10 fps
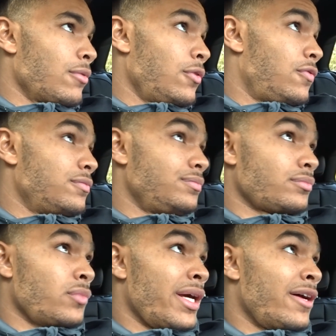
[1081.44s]
roof
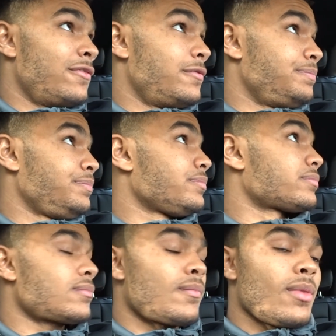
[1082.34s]
we have.
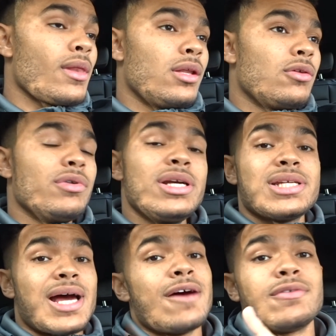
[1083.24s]
The
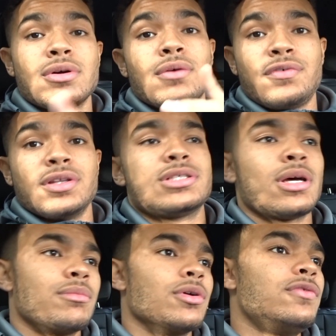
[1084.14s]
reason I haven't gone for the
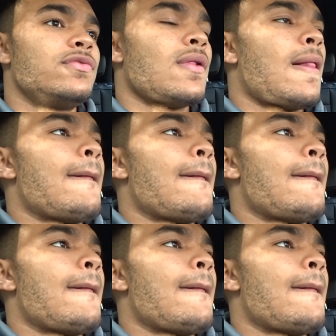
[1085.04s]
sunroof,